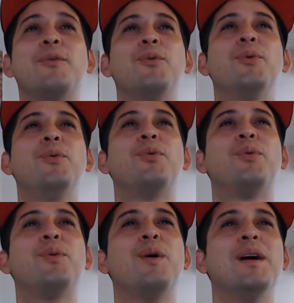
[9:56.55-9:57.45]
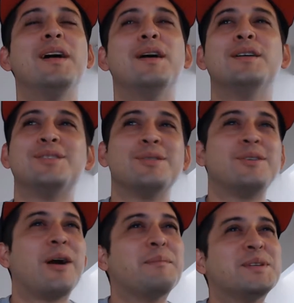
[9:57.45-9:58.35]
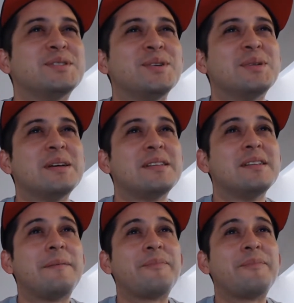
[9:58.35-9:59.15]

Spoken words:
Oof. So Garp must know nothing.